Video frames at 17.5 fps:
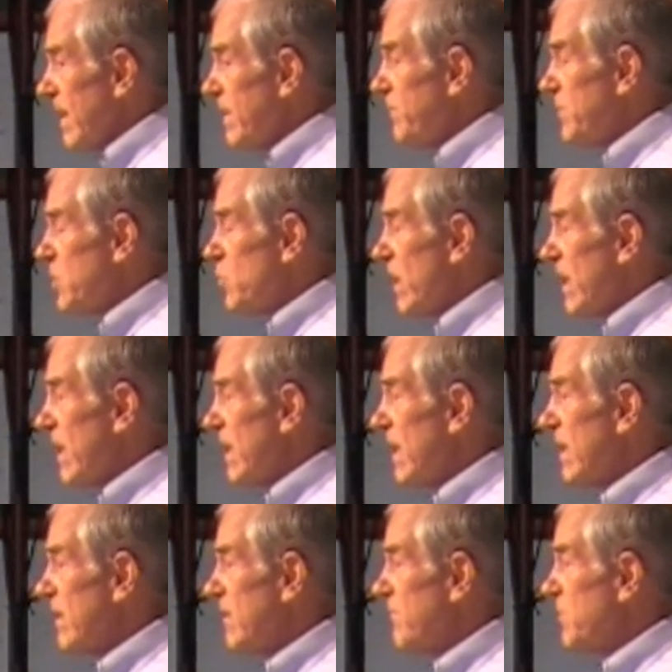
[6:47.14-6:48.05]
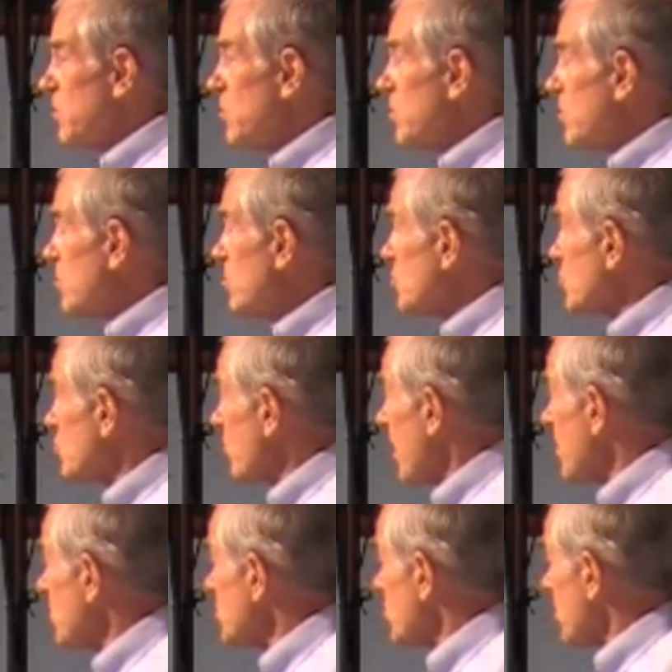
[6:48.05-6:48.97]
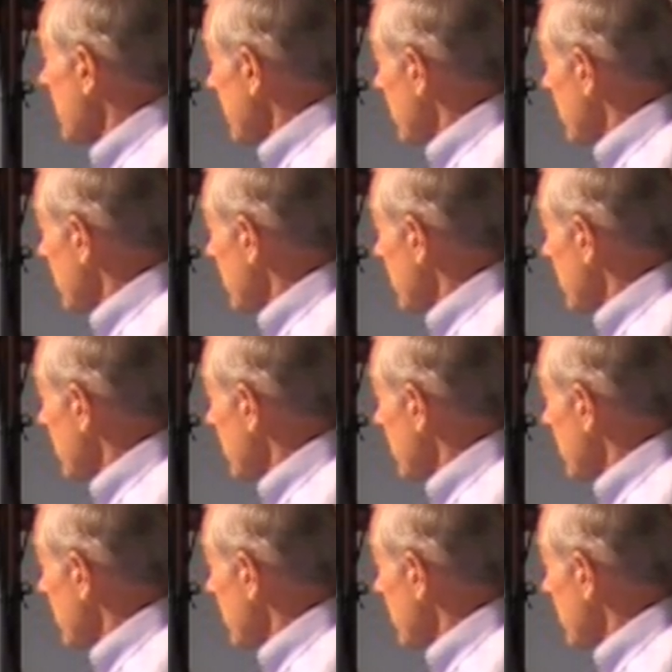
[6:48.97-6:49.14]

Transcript: If you use drugs or